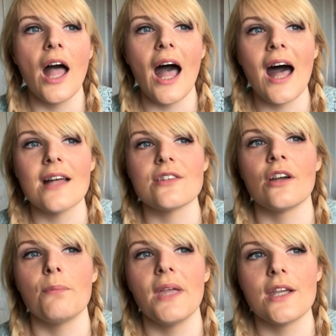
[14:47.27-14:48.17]
and I
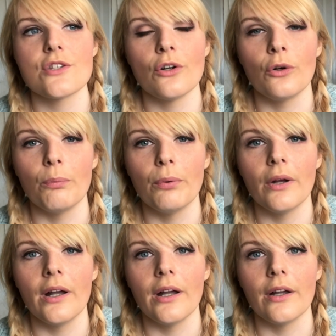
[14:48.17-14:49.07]
picked up
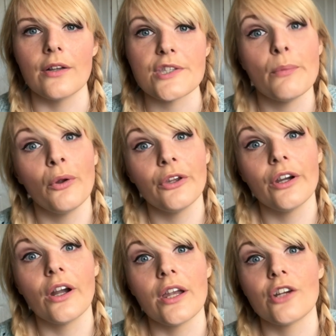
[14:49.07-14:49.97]
some other
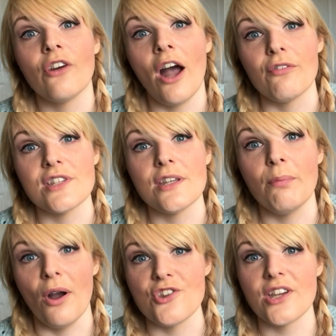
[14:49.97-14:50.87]
kind of crafty
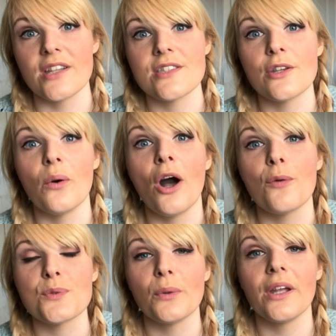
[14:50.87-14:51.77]
projects. So I
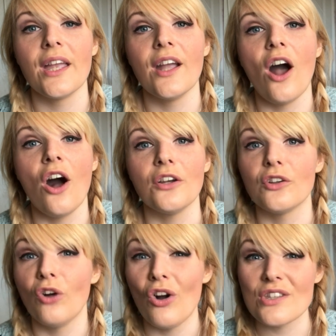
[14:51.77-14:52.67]
was working on
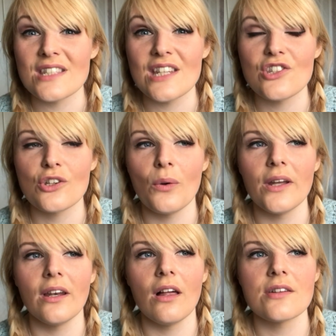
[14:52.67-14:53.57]
cross stitch quite
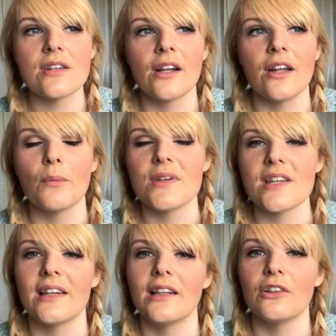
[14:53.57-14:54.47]
a lot. I kind of went
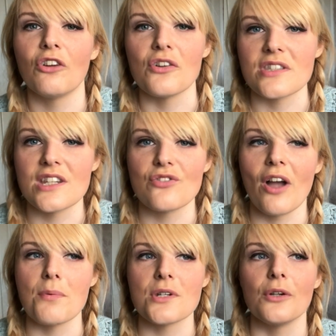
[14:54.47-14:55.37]
down a little cross stitch
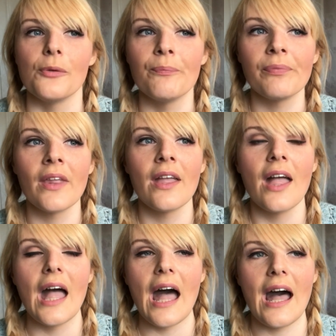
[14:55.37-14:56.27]
rabbit hole,
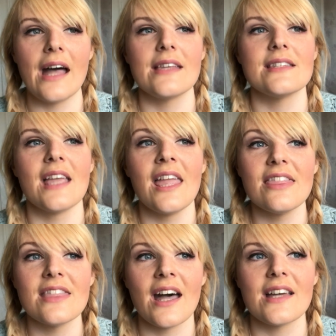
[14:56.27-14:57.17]
and
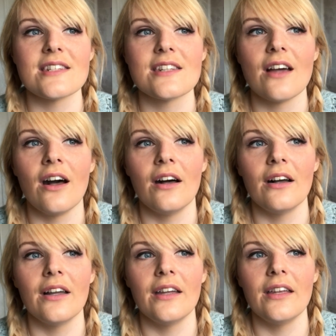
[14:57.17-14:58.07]
in that
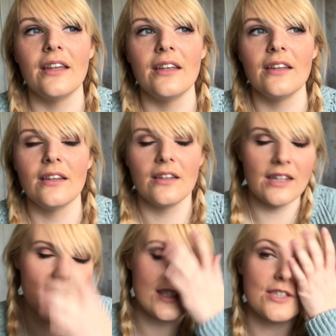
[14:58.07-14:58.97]
I
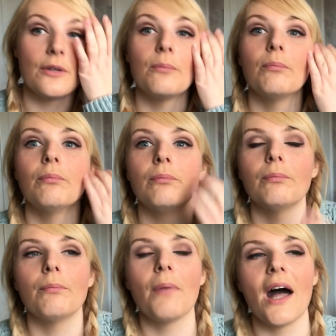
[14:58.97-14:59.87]
knit
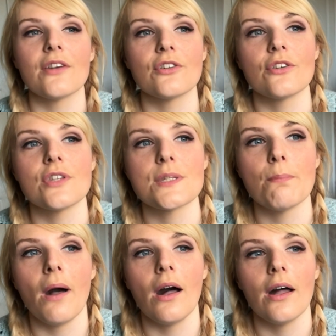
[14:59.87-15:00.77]
some patterns
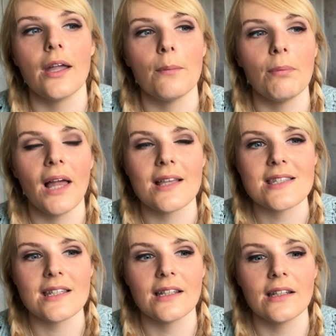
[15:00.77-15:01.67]
by Plastic